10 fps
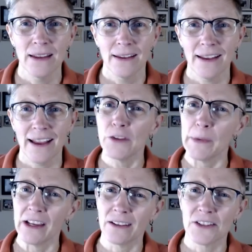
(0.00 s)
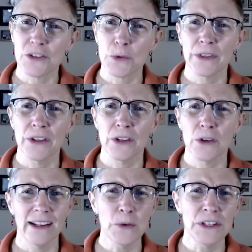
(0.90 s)
I have to be honest with you, I
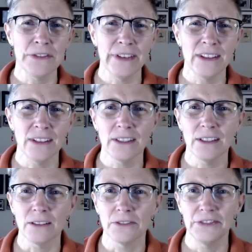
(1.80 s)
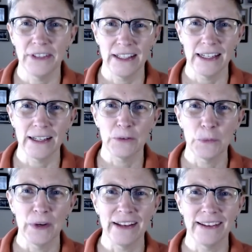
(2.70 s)
always feel a little funny
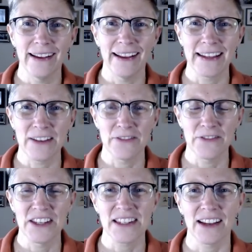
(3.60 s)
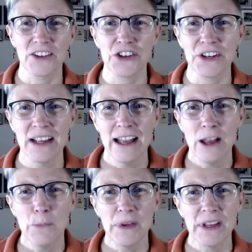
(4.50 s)
when I give this lecture
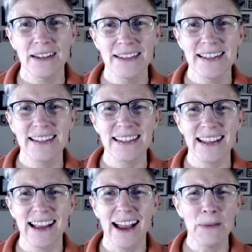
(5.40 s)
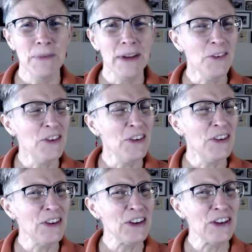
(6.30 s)
because I'm not
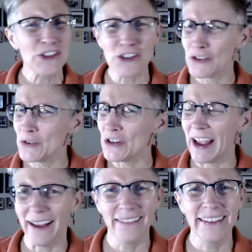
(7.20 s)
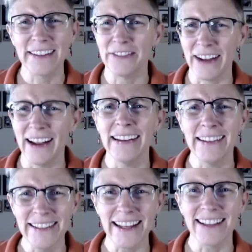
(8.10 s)
sure how to define
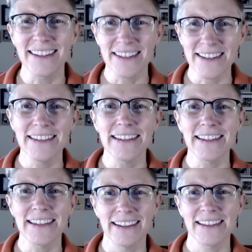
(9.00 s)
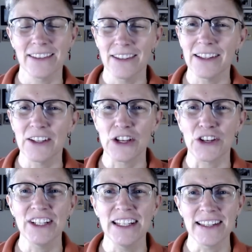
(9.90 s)
intelligence, and it's a little
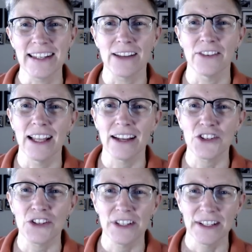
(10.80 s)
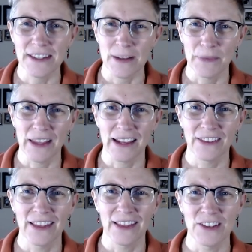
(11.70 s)
curious to give a lecture on something
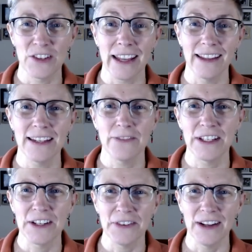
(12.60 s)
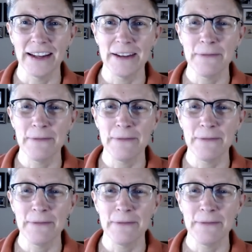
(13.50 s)
that you can't even define.